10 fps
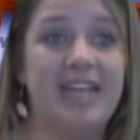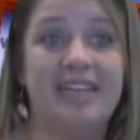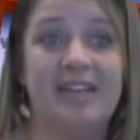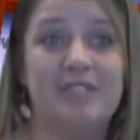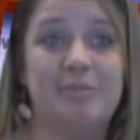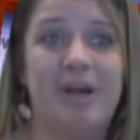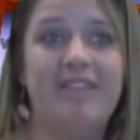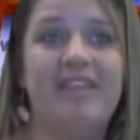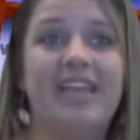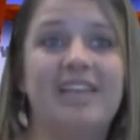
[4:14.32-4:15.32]

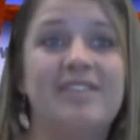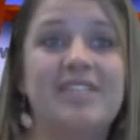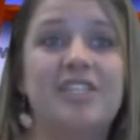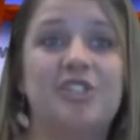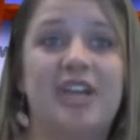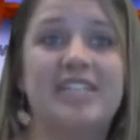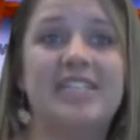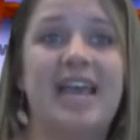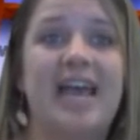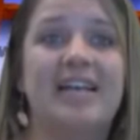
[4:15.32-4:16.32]
spot that gives its address
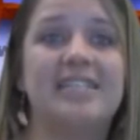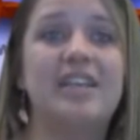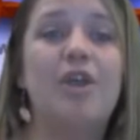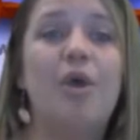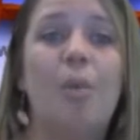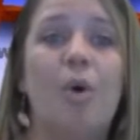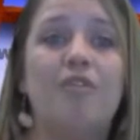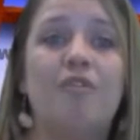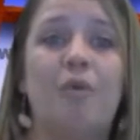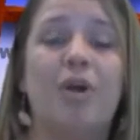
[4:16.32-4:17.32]
as
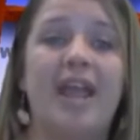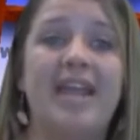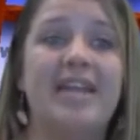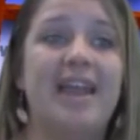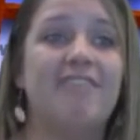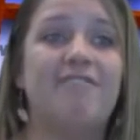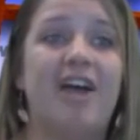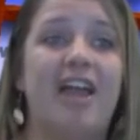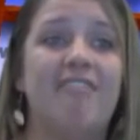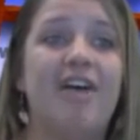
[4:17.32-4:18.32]

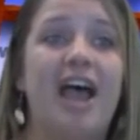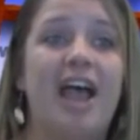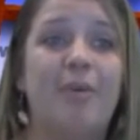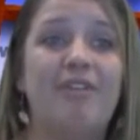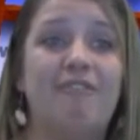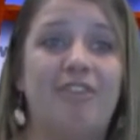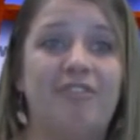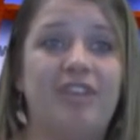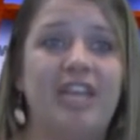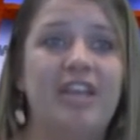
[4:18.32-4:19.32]
14895 Highway
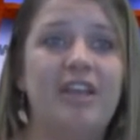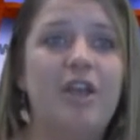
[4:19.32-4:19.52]
50,